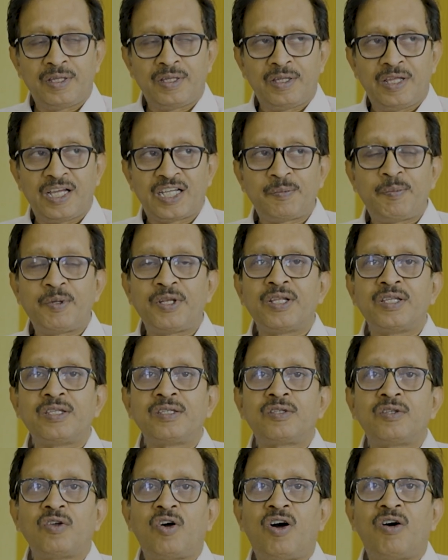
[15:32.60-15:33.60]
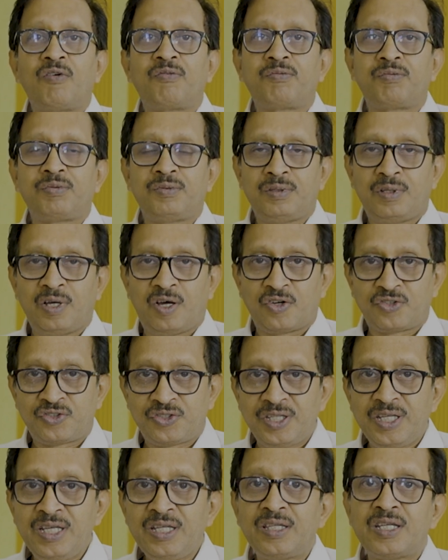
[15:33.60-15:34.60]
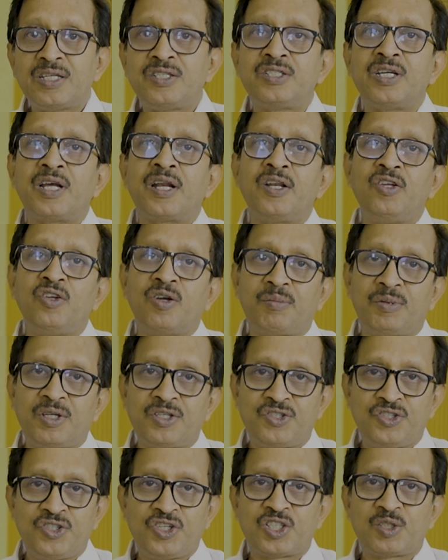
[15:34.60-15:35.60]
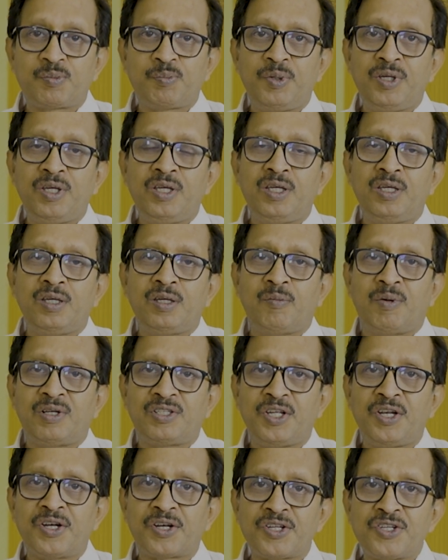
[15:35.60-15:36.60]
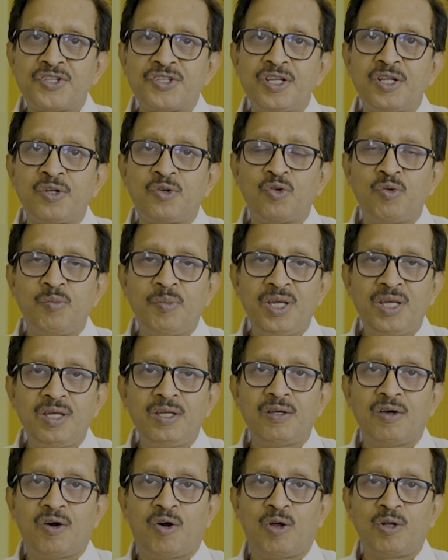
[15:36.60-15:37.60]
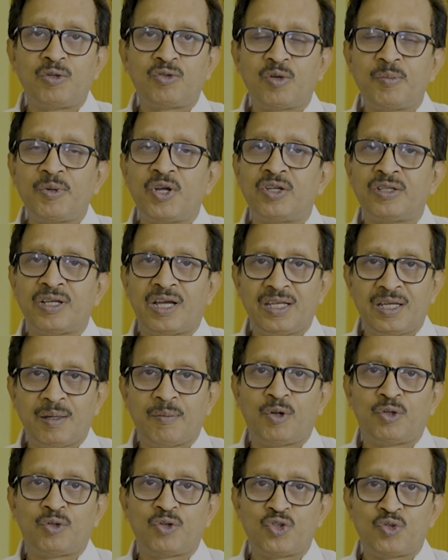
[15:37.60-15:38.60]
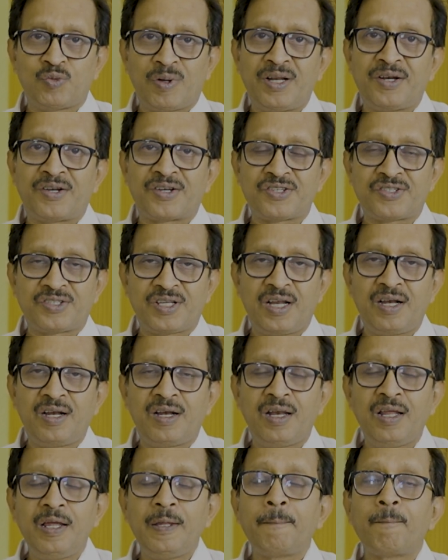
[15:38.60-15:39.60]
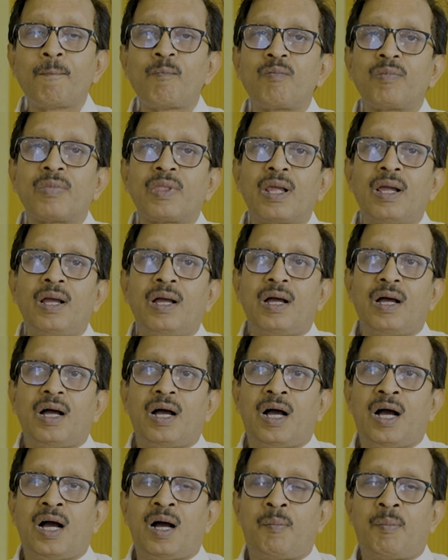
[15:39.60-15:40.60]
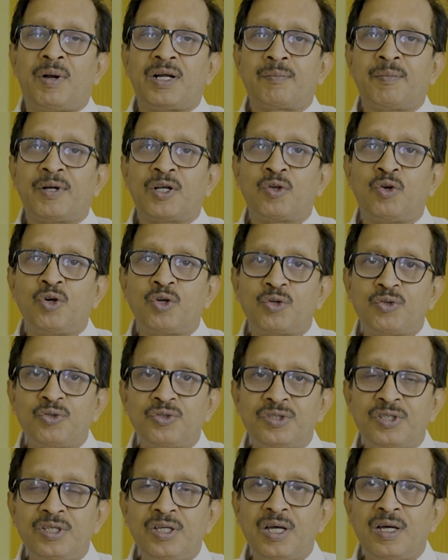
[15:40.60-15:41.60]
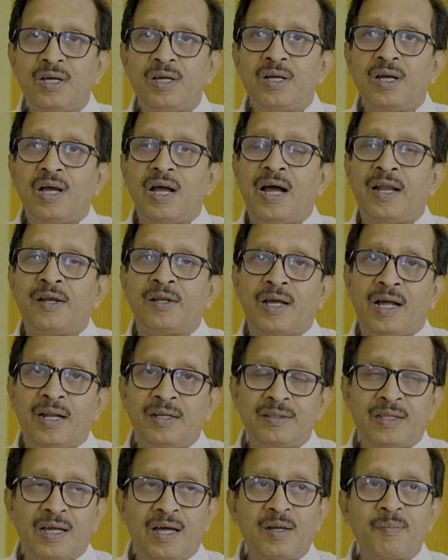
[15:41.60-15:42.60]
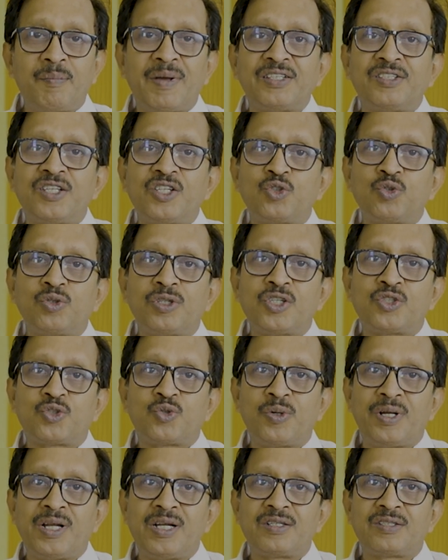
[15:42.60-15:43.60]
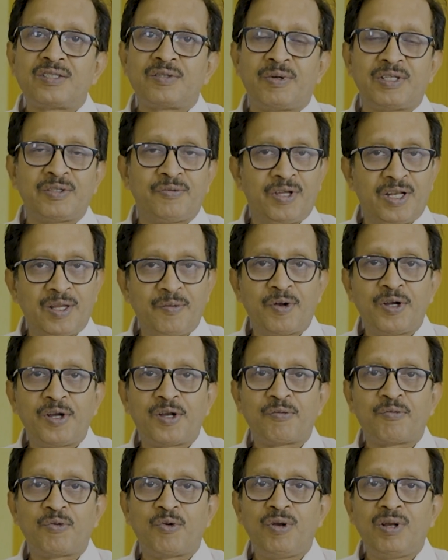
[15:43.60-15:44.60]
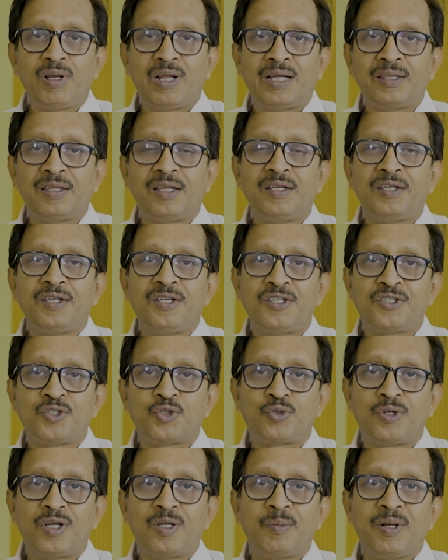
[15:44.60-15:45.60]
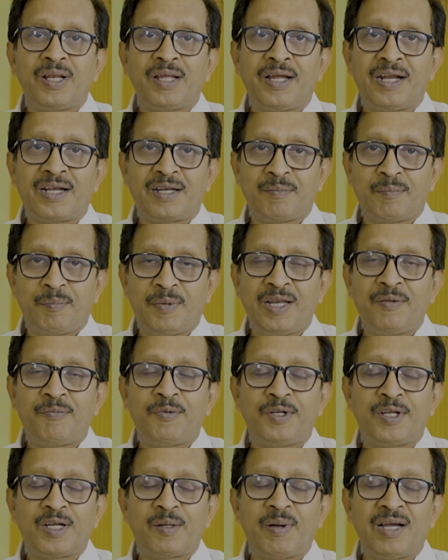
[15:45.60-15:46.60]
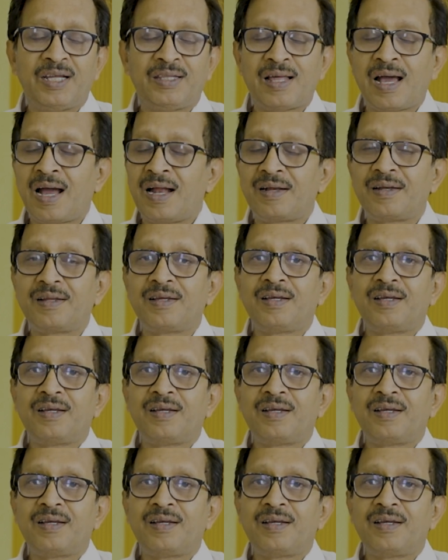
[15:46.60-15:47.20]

experience of or seeing the journey of the GSP was enriching to me also, because I have also joined recently. But good to see her. And her message to the students was very wonderful. I think each student will get benefited by that.